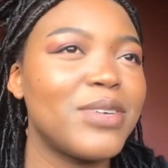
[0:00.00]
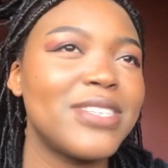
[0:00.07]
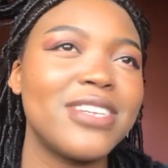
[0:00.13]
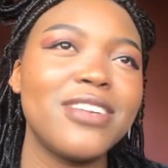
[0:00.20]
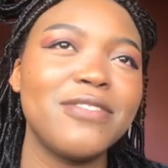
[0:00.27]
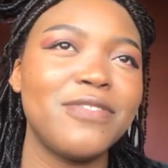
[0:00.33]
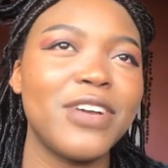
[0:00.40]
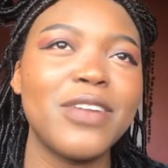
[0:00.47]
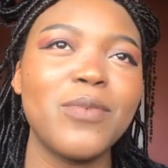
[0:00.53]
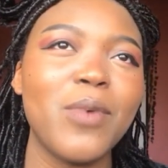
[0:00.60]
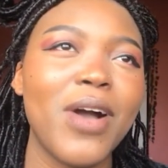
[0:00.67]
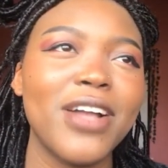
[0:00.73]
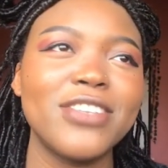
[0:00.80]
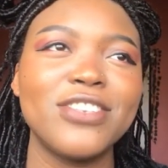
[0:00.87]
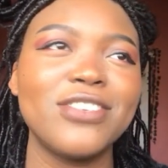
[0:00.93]
it a fun
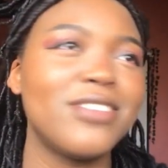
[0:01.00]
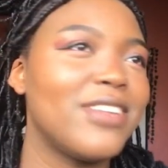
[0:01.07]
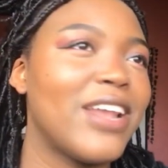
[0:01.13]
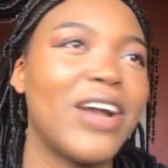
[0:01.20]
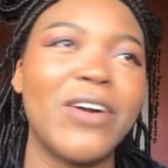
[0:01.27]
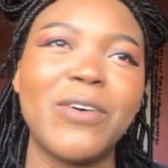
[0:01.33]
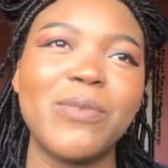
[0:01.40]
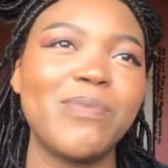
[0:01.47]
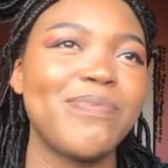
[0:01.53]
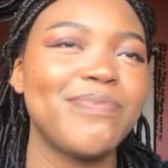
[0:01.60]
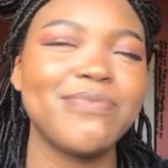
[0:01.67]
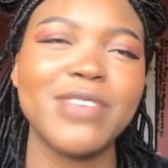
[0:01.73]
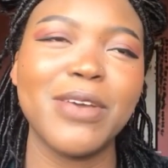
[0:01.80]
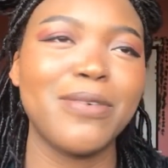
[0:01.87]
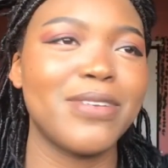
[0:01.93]
watch? No,
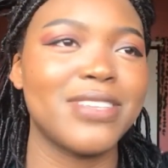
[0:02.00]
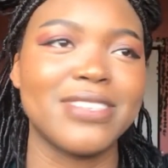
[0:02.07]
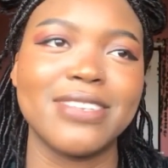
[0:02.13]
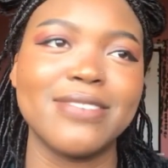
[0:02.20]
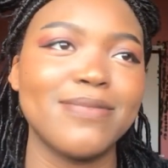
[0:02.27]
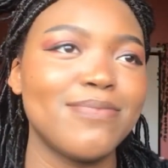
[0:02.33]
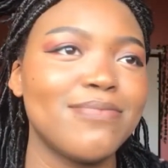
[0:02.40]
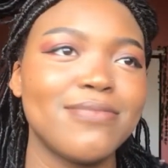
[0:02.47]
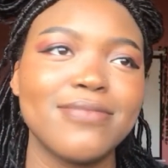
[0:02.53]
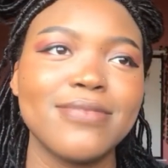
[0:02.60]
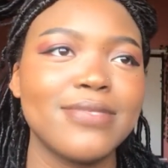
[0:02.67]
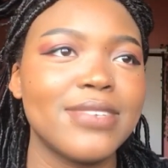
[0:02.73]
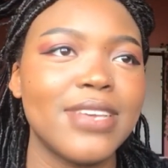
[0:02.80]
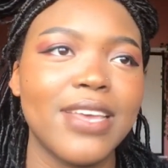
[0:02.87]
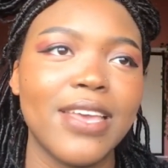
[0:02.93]
it wasn't.
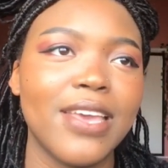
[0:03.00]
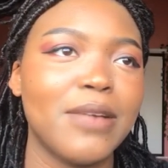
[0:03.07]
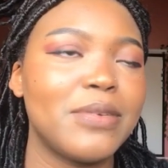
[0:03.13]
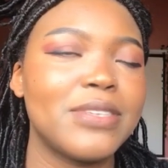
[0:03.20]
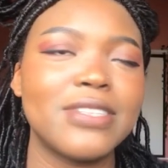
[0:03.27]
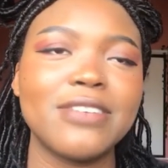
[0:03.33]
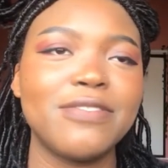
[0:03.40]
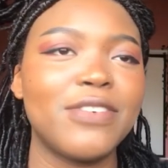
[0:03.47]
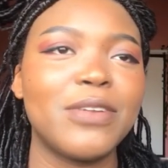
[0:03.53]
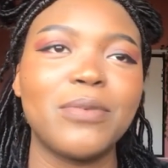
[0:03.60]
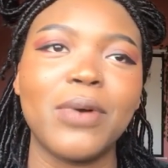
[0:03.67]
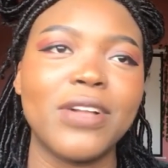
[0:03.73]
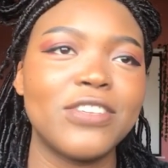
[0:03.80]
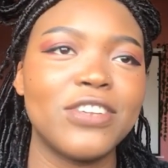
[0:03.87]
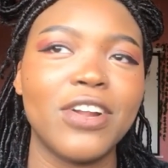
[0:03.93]
It wasn't a fun
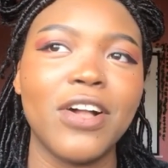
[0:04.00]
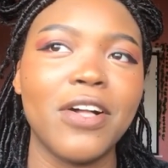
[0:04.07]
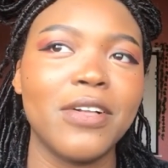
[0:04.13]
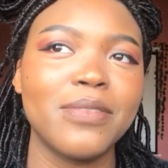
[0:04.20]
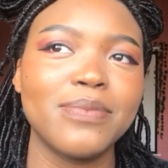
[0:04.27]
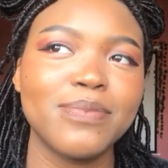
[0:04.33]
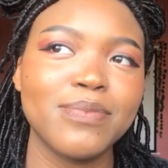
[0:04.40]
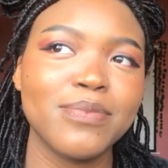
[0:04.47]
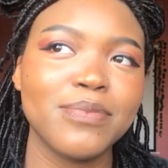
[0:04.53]
watch at all.